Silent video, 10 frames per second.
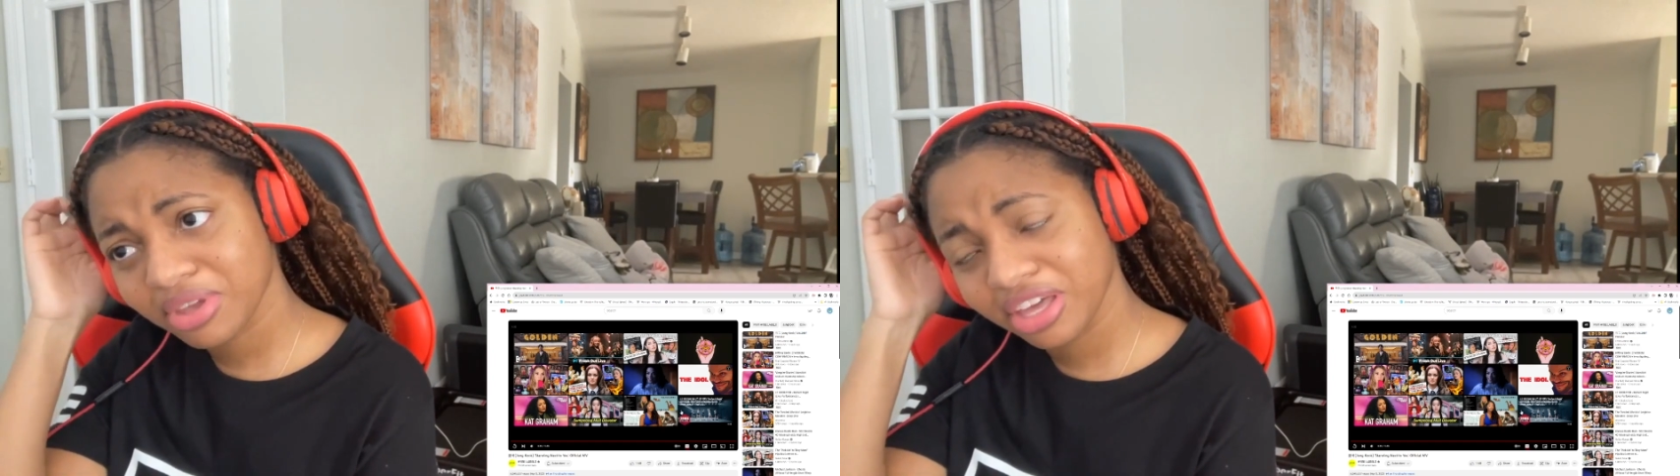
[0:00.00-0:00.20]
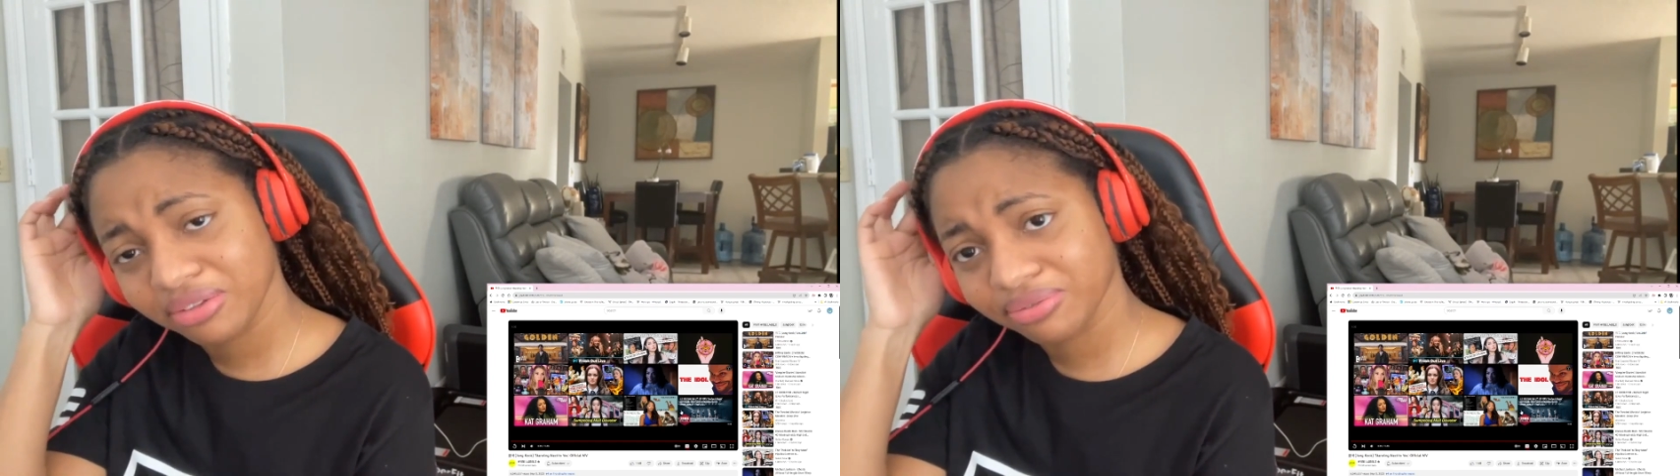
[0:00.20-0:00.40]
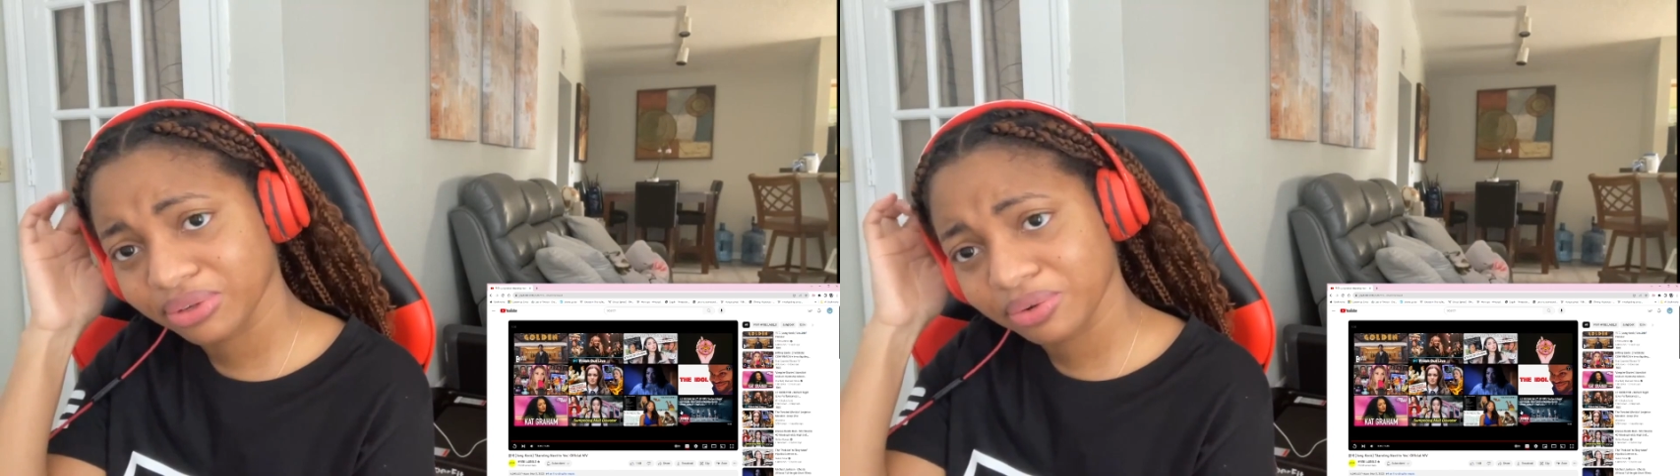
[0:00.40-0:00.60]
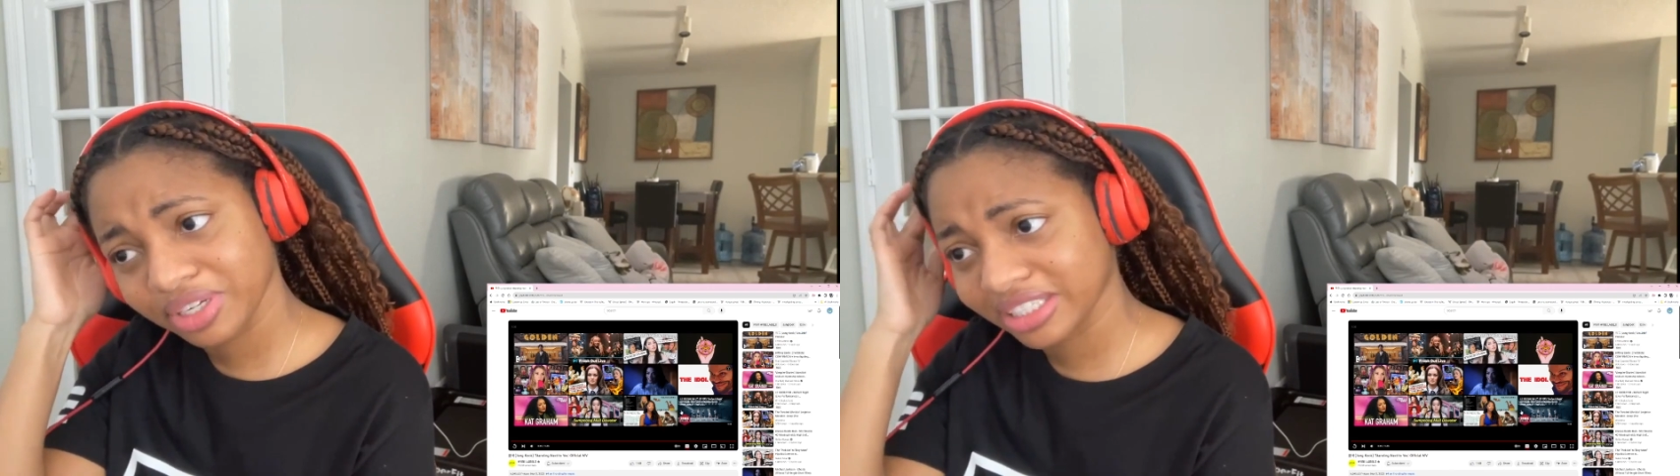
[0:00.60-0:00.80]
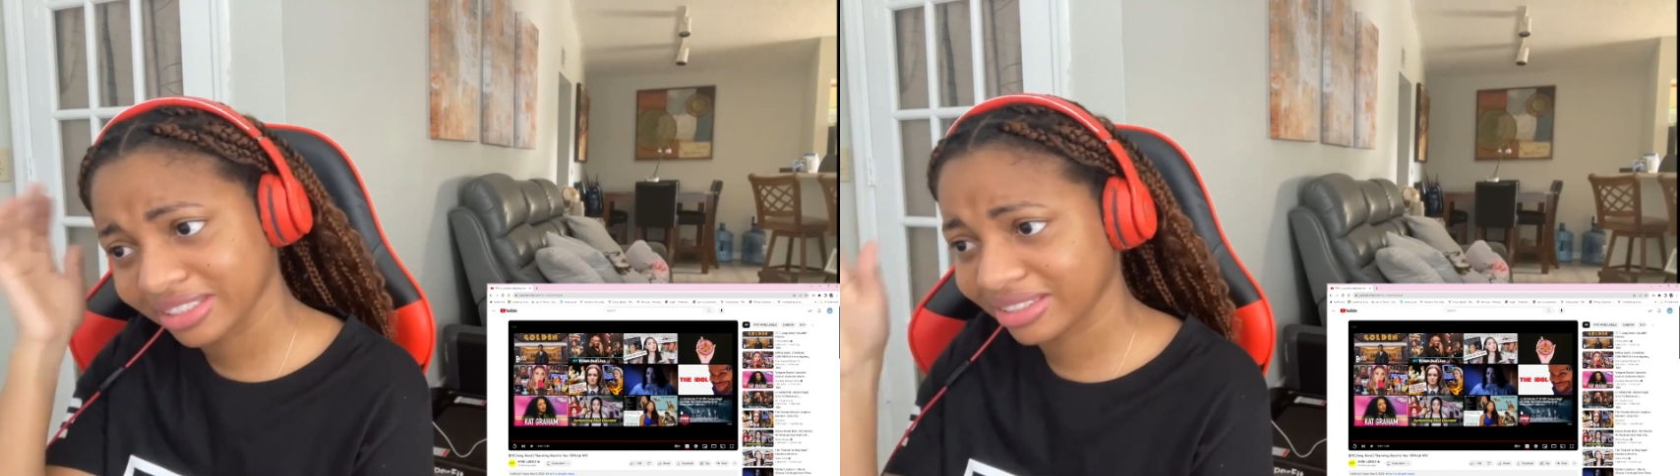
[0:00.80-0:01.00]

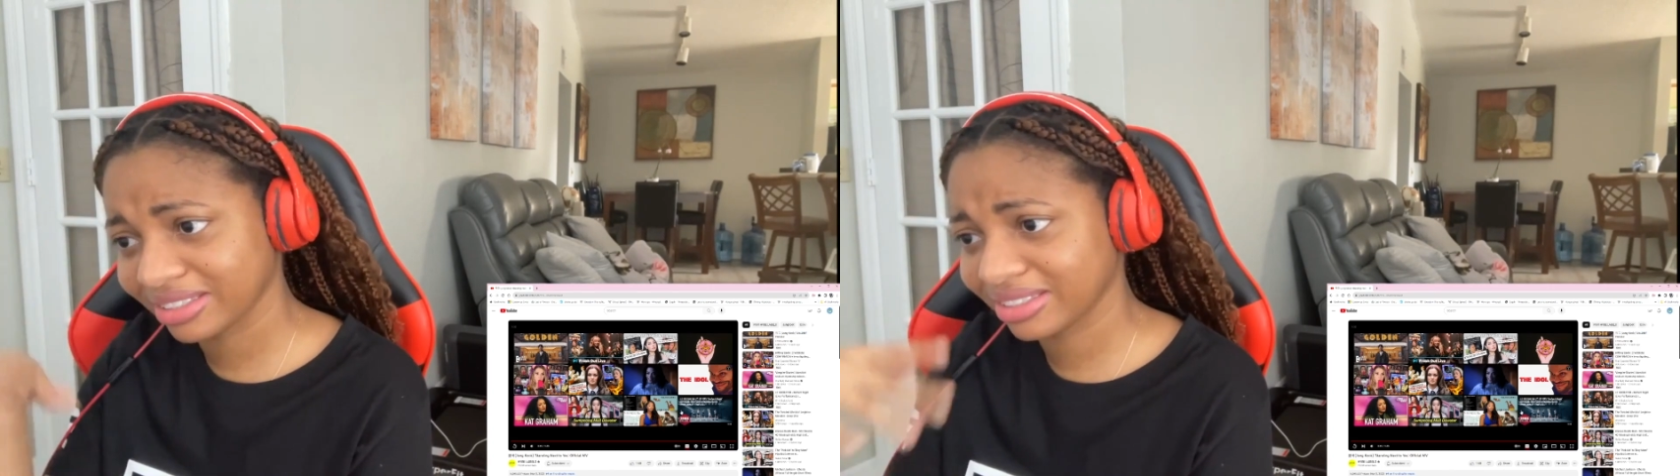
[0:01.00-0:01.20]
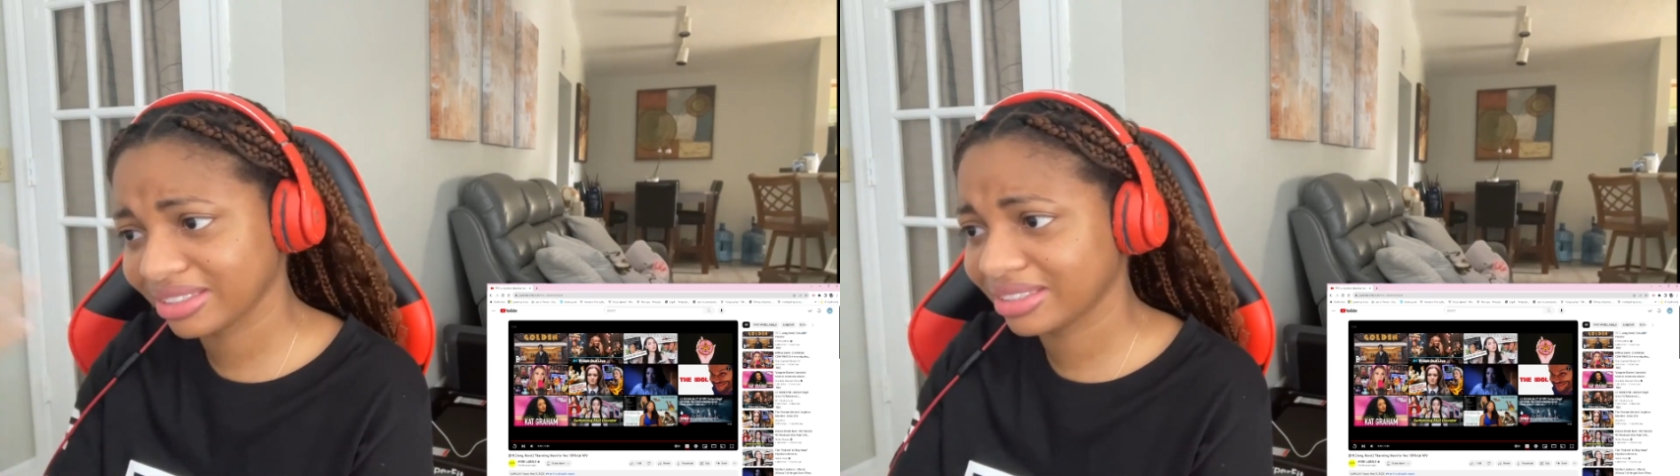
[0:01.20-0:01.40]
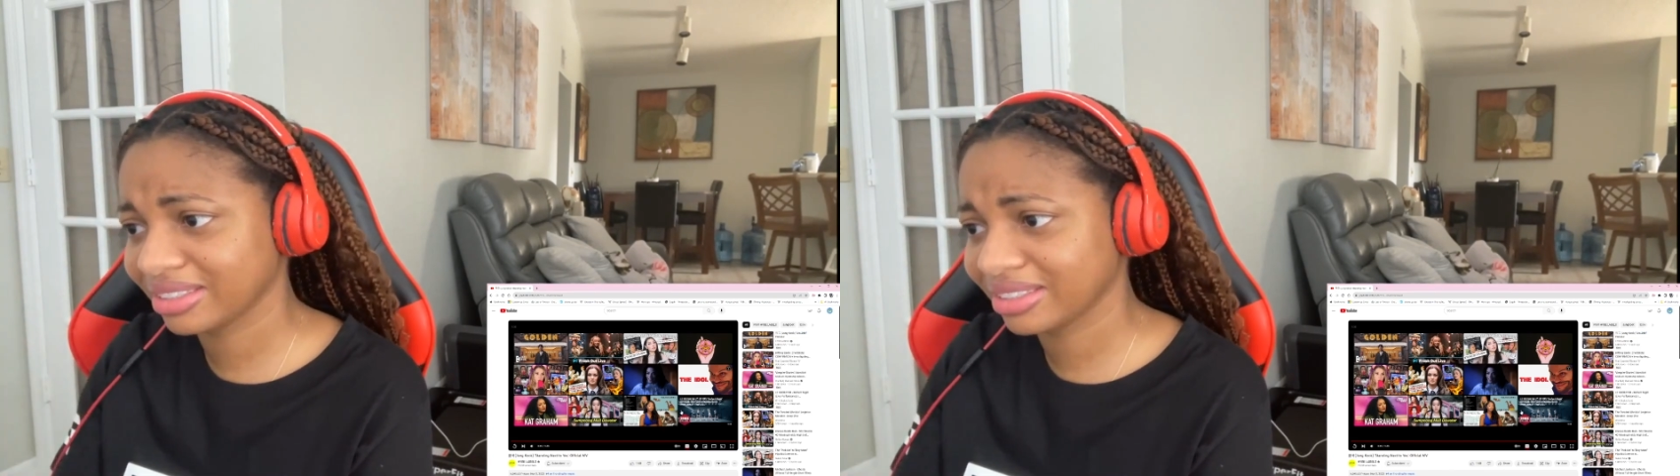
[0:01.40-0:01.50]
influence,